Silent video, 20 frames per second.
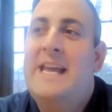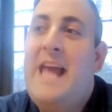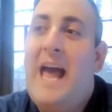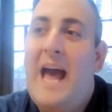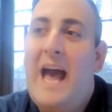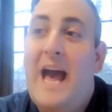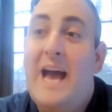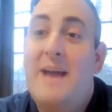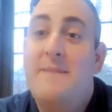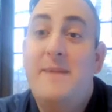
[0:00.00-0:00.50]
Yeah,
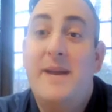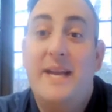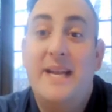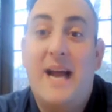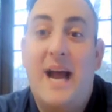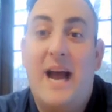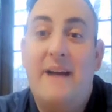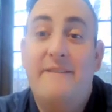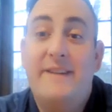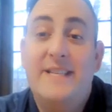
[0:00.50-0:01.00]
I mean,
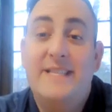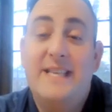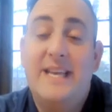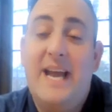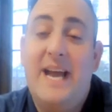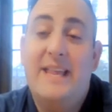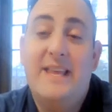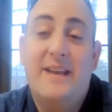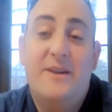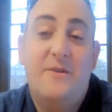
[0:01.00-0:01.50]
obviously,
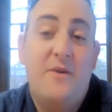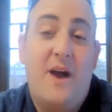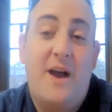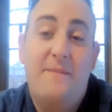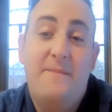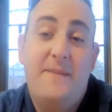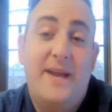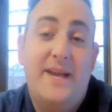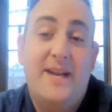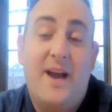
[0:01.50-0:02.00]
I
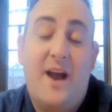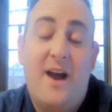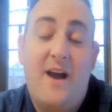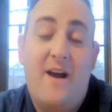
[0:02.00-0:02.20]
mean,